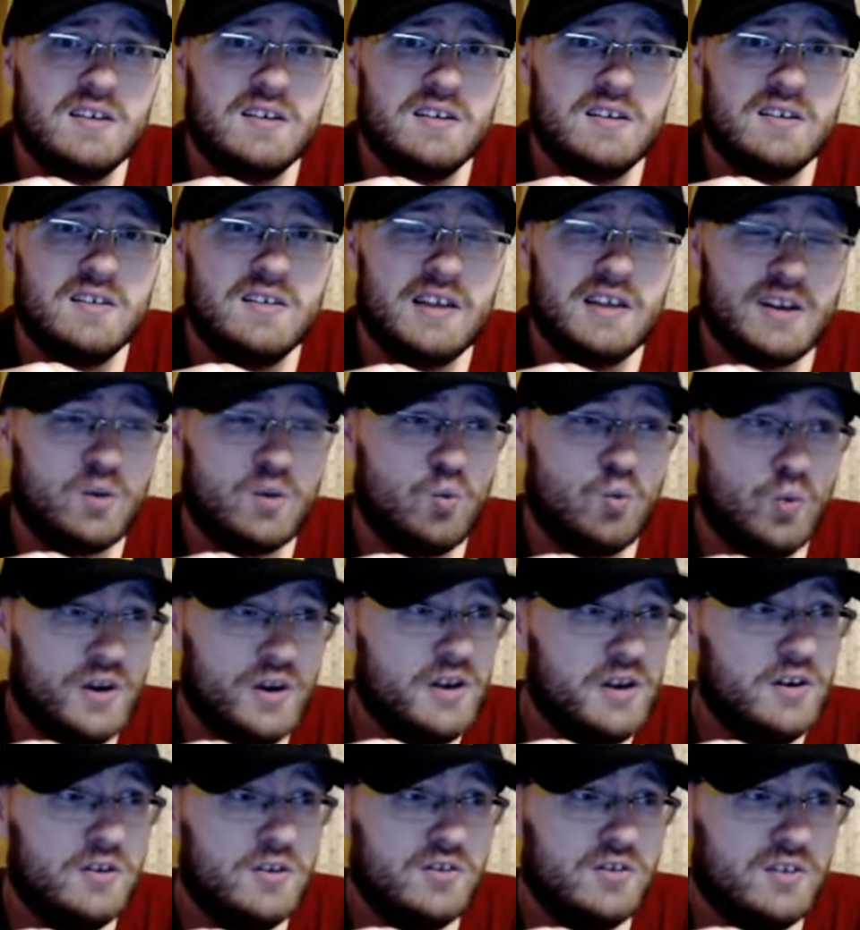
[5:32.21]
Like a
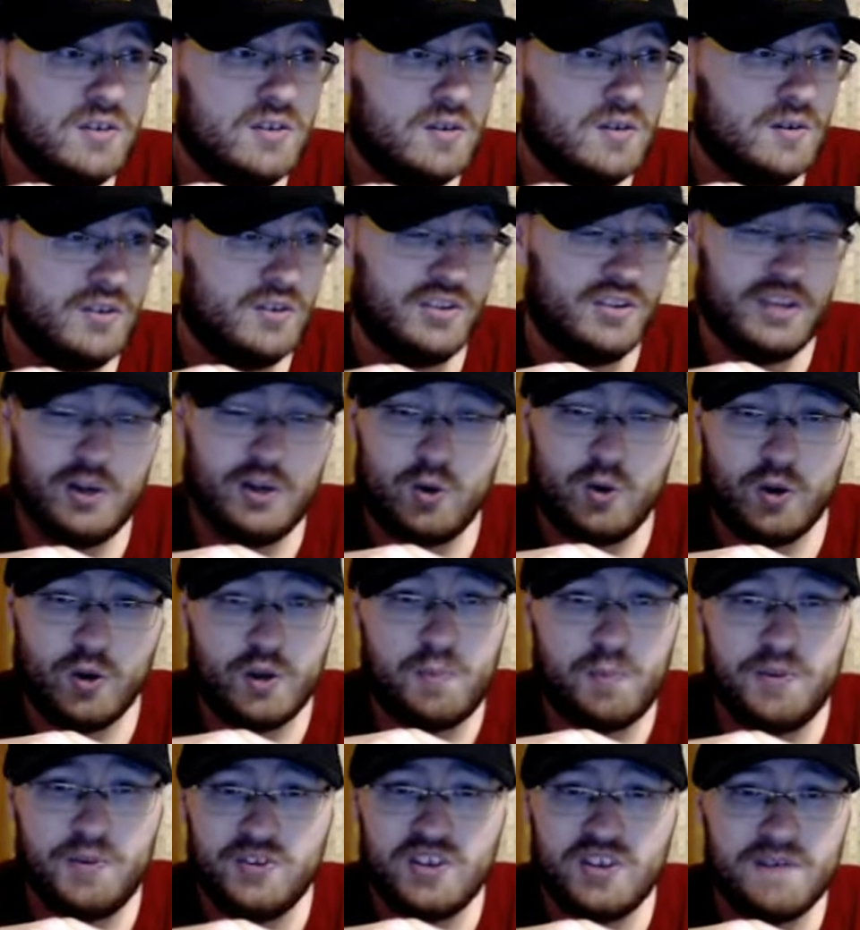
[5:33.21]
weird sequel to
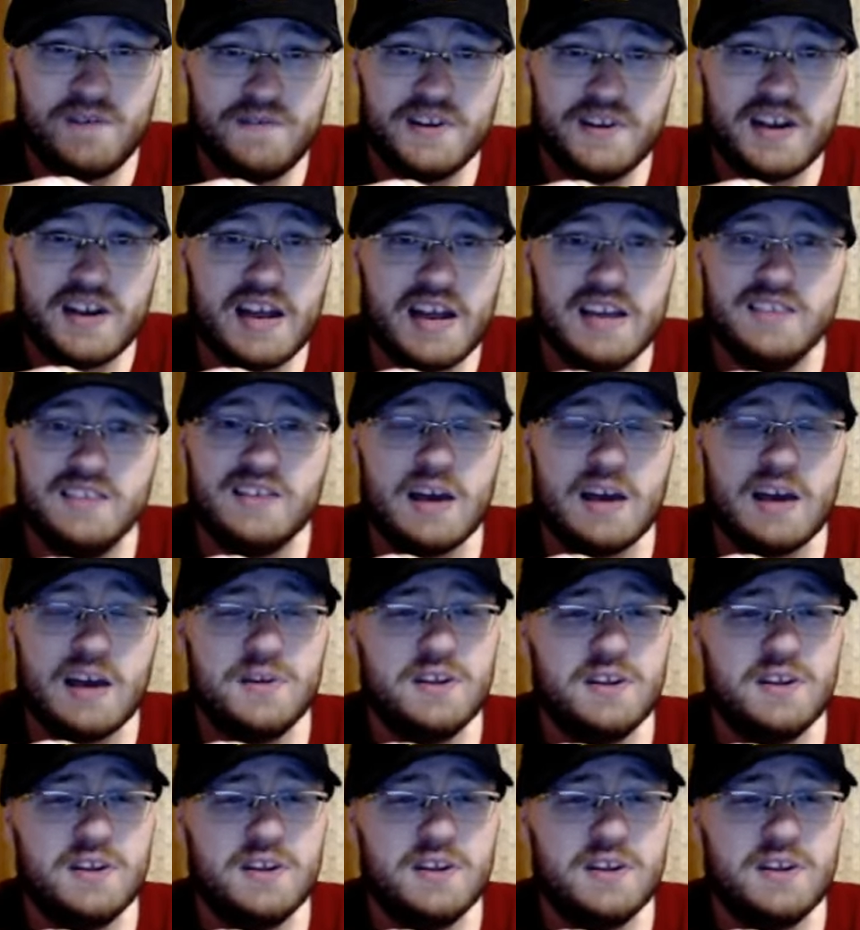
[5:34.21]
Pacific Heights. I mean...